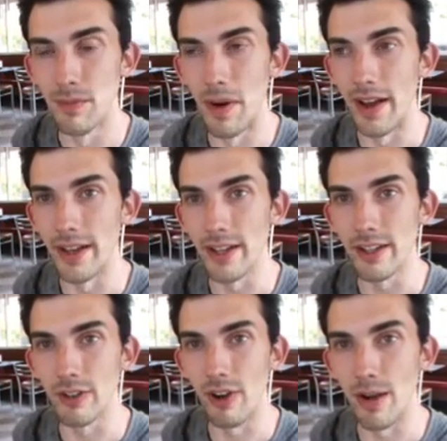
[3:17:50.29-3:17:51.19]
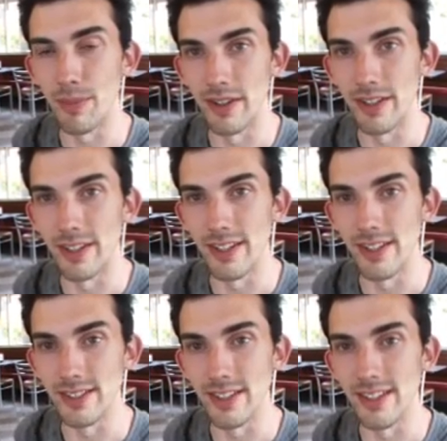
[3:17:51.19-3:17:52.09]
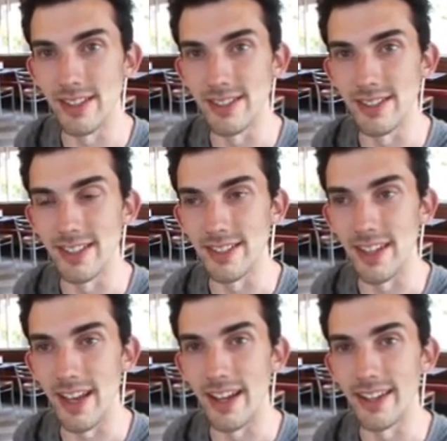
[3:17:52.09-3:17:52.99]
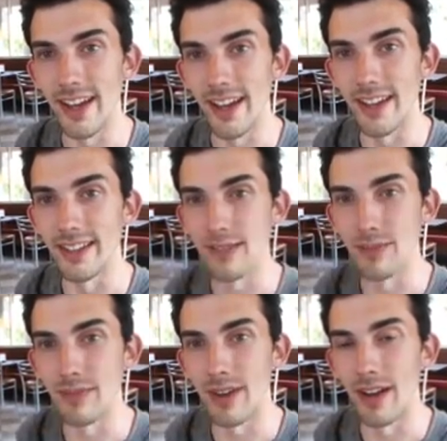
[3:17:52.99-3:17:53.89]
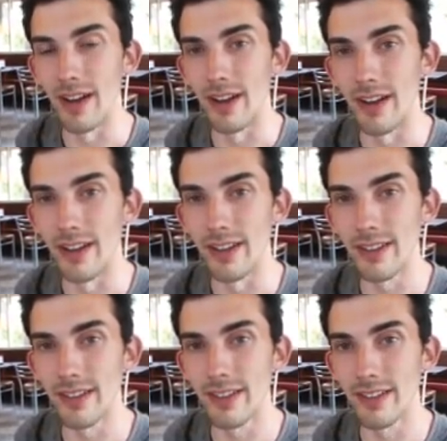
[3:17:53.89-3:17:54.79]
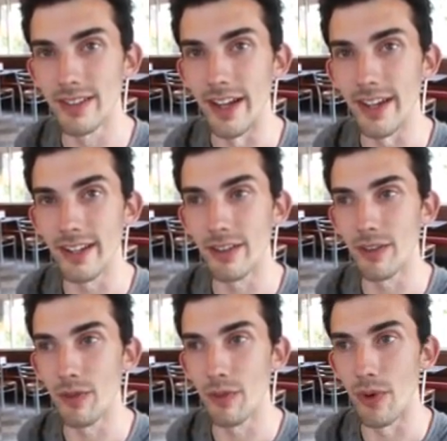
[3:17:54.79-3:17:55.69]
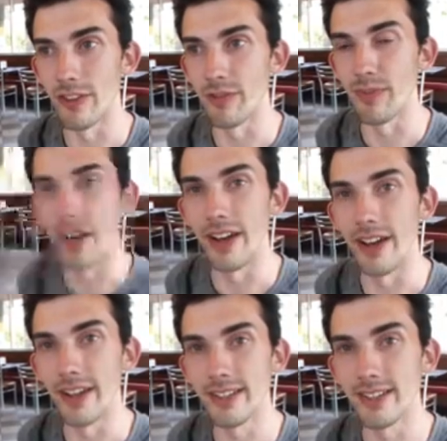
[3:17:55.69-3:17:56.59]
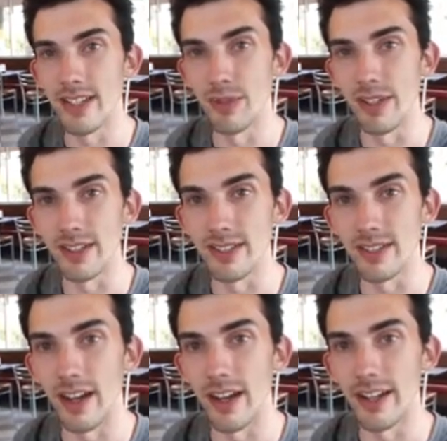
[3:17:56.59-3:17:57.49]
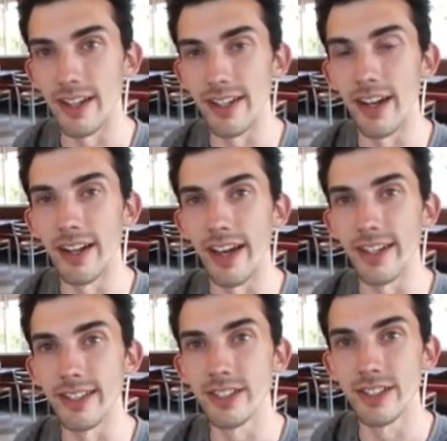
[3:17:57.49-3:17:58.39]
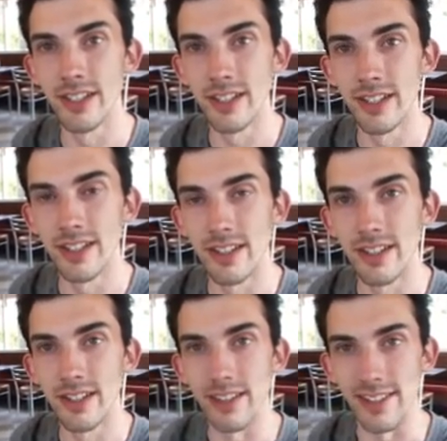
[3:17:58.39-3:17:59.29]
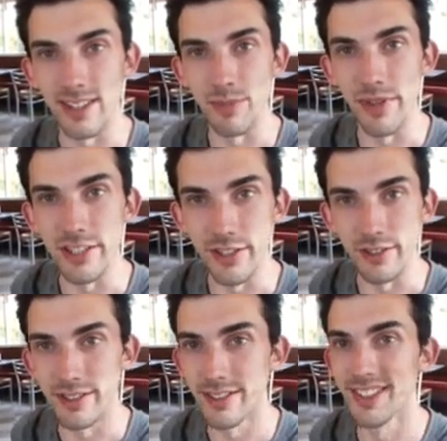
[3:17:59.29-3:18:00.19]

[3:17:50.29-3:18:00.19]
My grandpa is dead, and like, one of my siblings died at a young age. Nice to meet you.